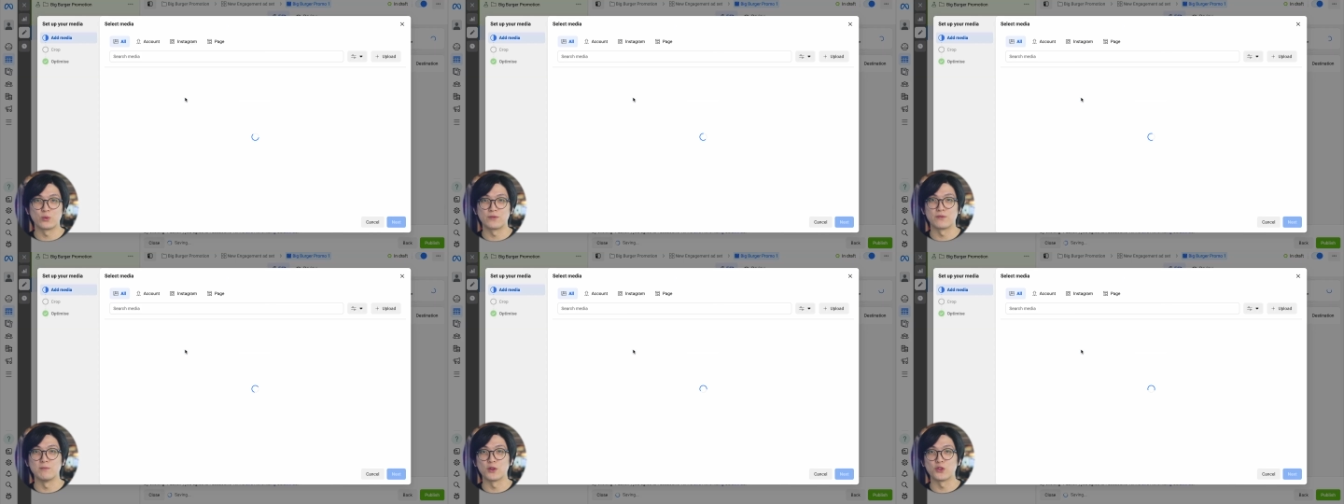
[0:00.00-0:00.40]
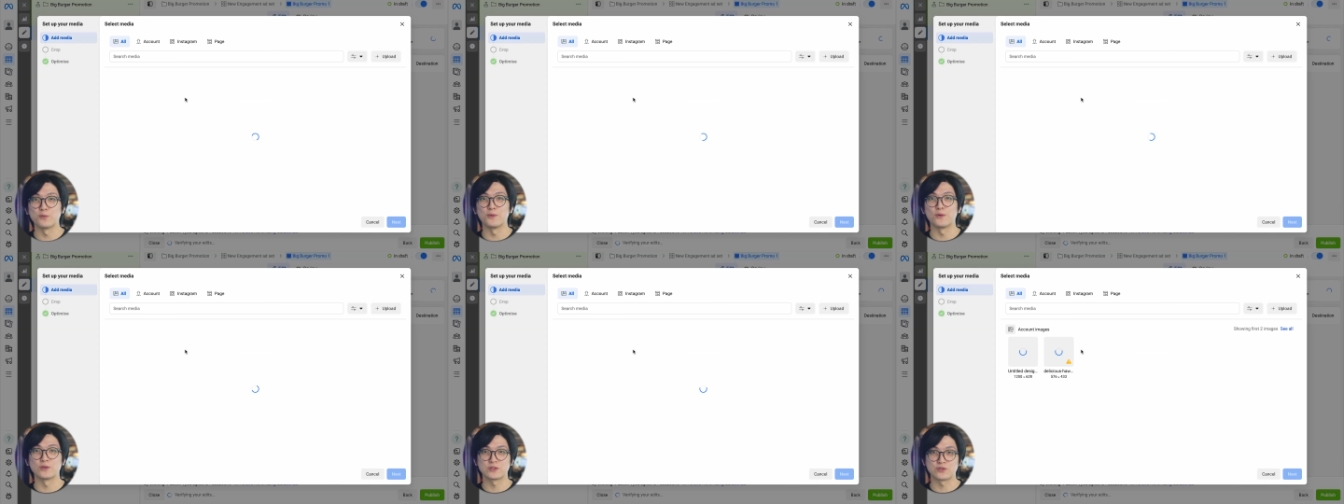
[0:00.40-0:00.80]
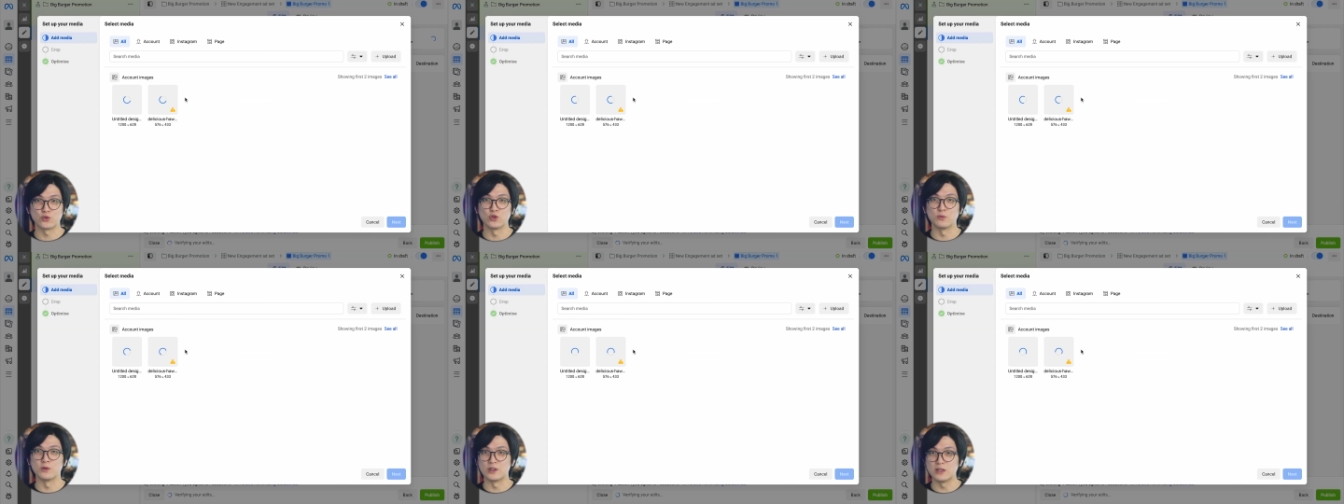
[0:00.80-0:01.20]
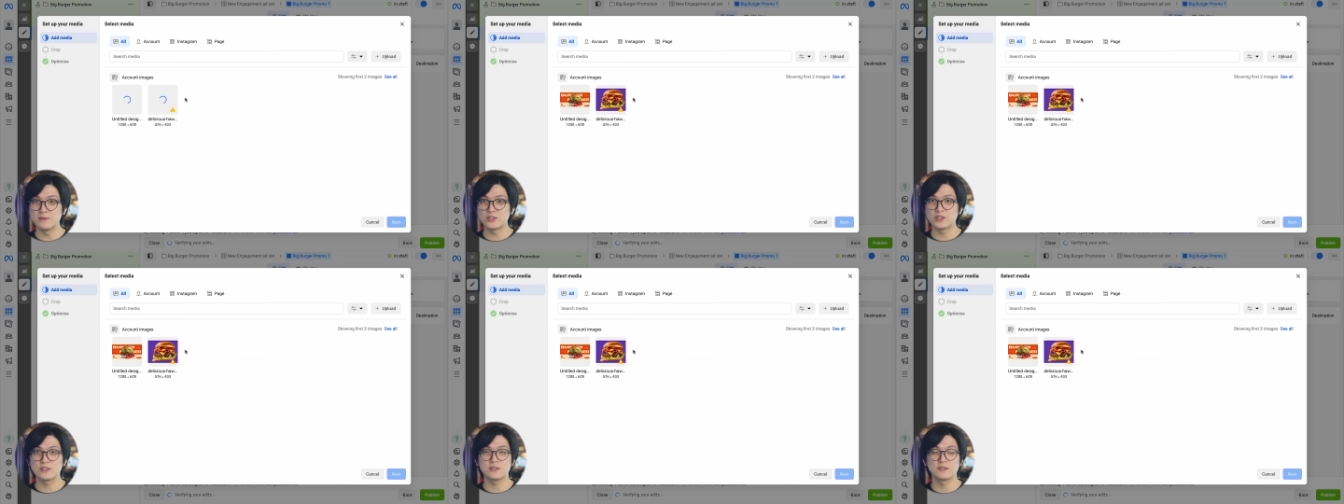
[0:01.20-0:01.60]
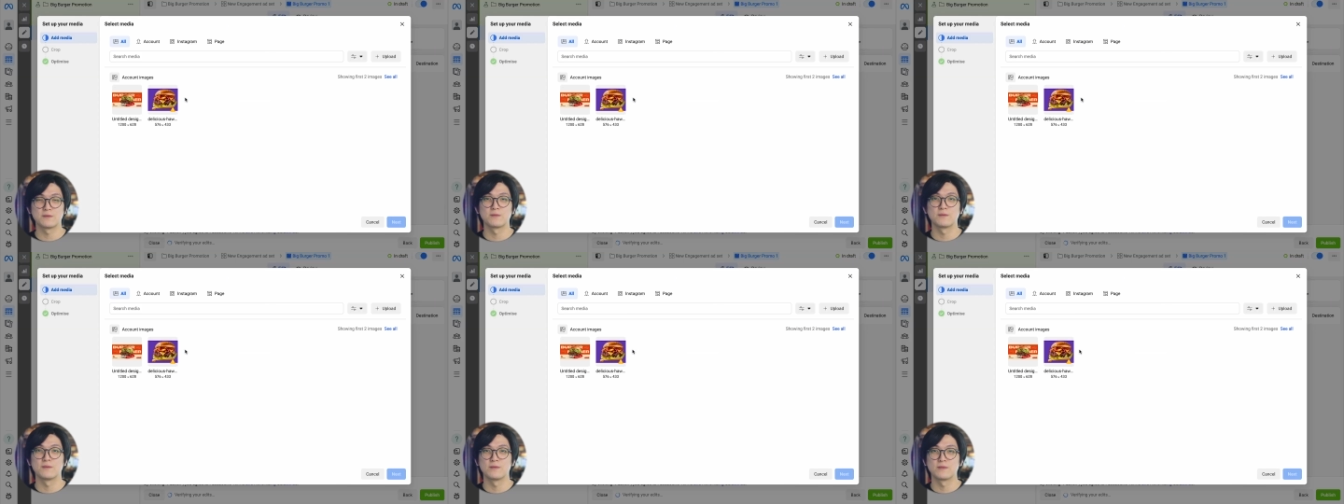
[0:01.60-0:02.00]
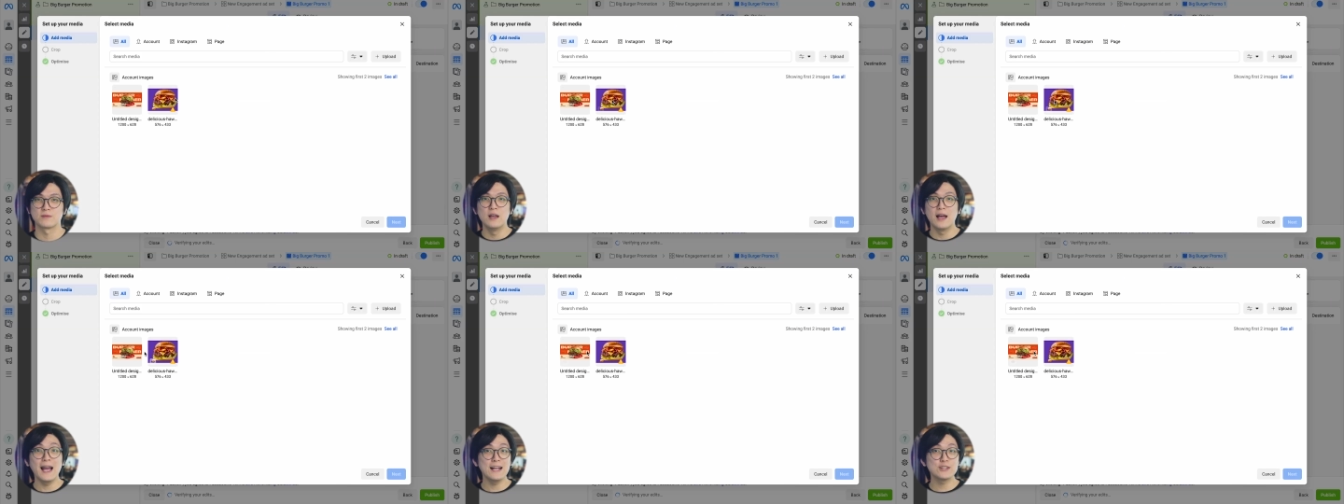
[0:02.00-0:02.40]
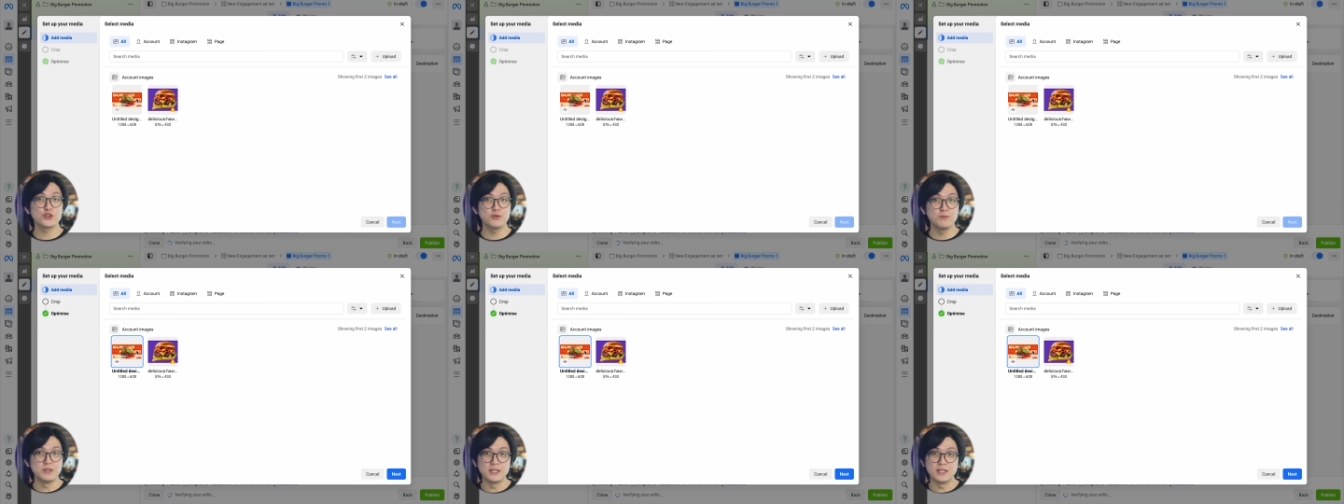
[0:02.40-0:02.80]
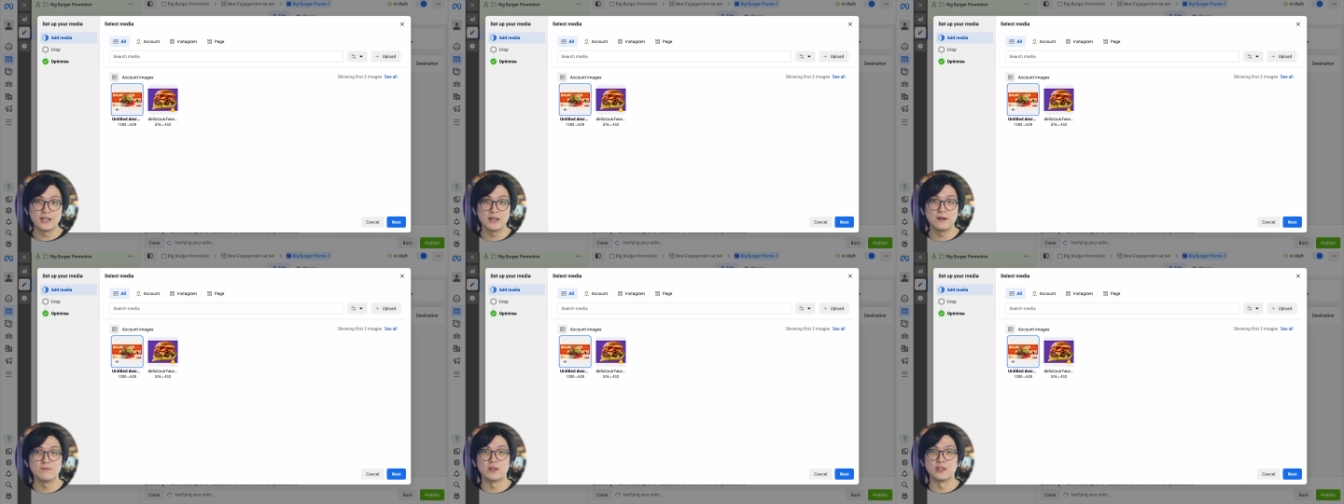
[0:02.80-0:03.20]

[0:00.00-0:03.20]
with multiple scrollable images. Add your media,